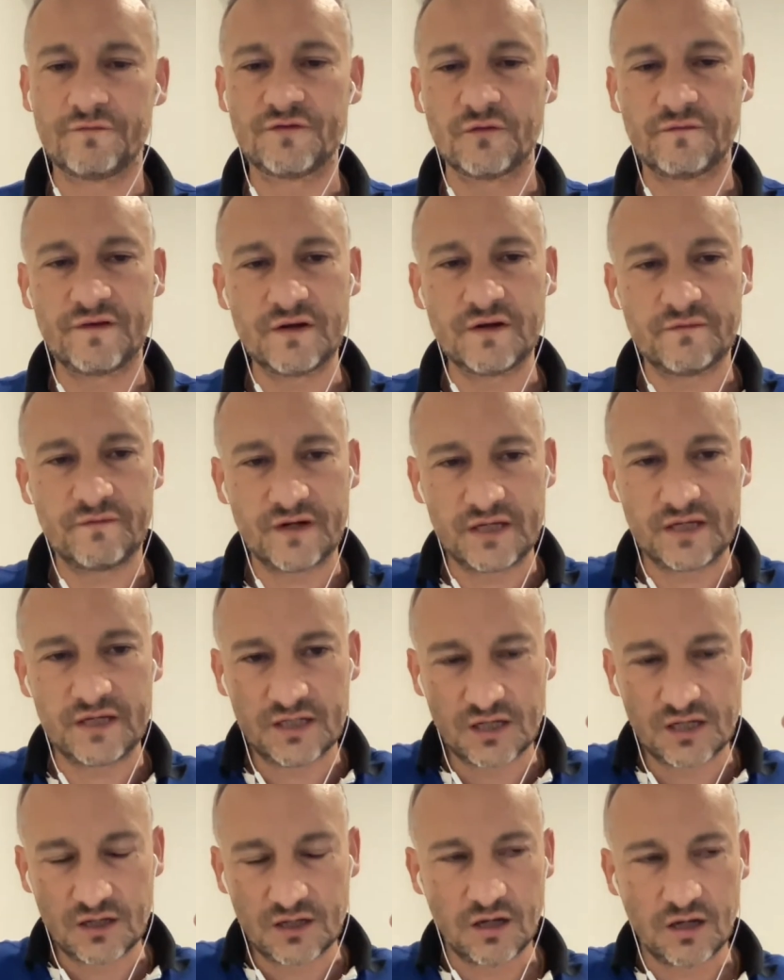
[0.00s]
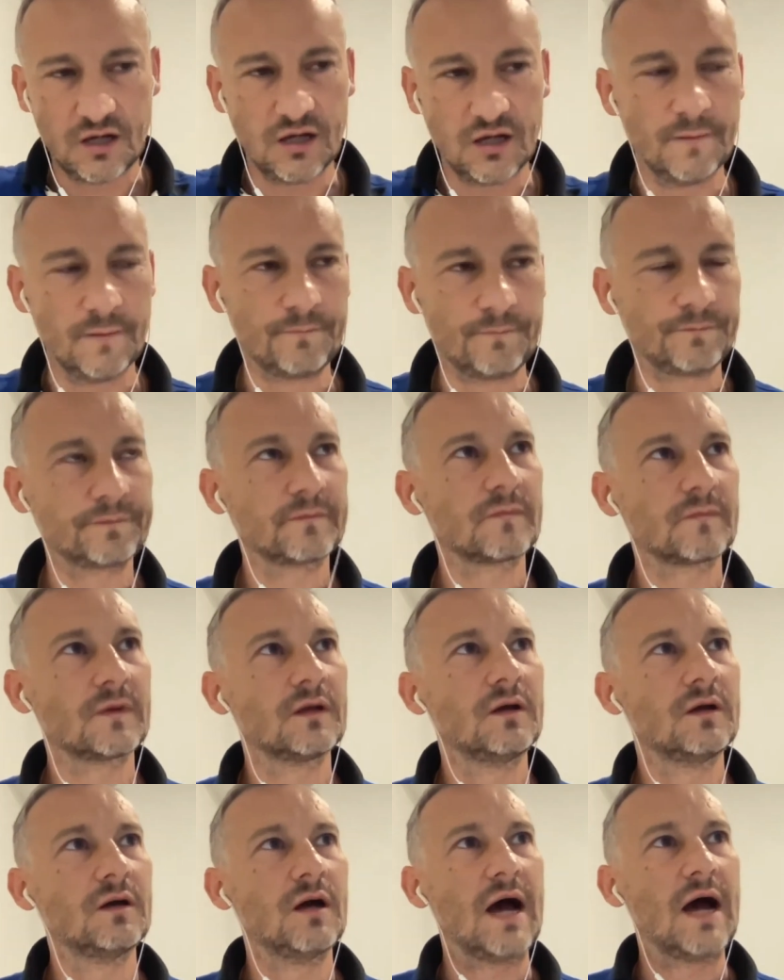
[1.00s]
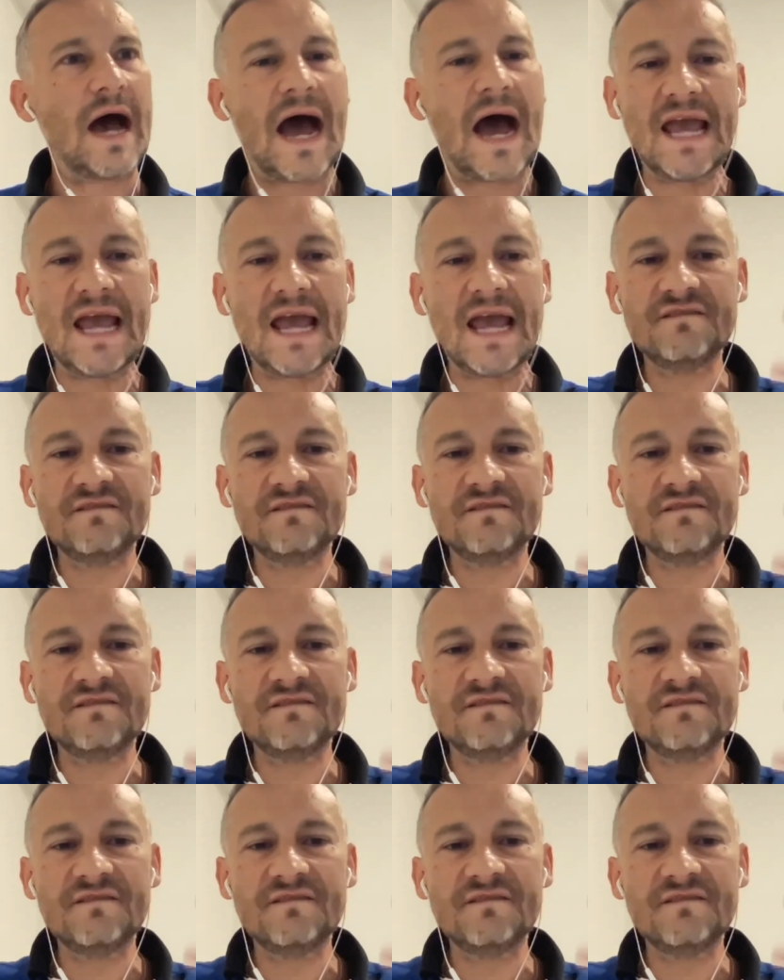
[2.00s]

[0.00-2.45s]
very high